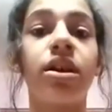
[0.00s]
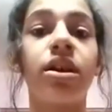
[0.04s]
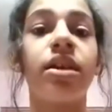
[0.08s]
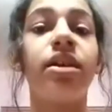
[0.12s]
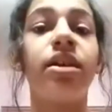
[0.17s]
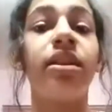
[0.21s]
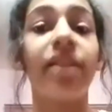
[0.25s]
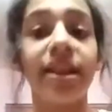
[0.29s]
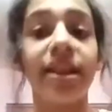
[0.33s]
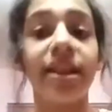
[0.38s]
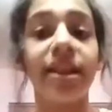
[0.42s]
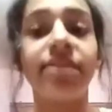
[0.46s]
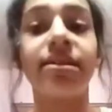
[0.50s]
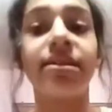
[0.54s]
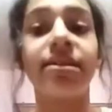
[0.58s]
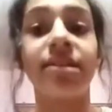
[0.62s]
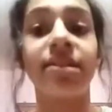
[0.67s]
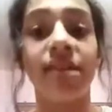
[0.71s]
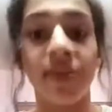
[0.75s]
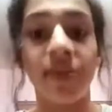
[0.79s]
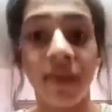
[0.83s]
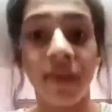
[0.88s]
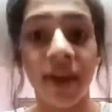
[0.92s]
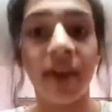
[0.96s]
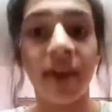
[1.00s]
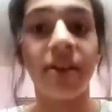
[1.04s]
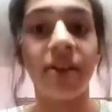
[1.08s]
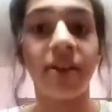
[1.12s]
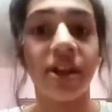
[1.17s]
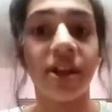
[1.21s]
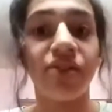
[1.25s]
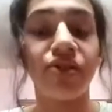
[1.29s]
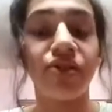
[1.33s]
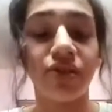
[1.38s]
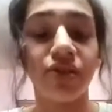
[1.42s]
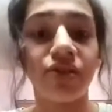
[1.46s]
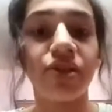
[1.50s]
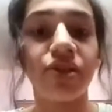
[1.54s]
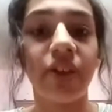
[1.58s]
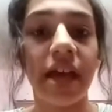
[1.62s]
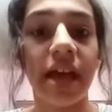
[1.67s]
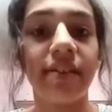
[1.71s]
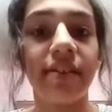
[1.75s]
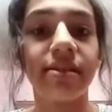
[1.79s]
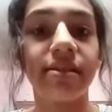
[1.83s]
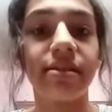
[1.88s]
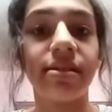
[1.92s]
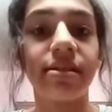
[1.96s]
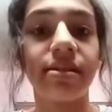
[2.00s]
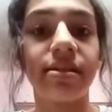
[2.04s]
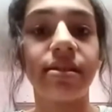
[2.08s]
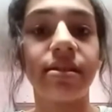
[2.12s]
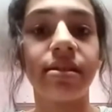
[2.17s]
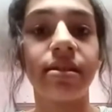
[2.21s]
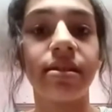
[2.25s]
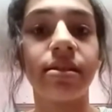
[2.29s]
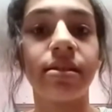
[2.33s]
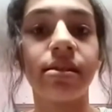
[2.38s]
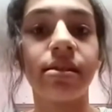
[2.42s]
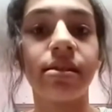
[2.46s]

Let's give her a new chance.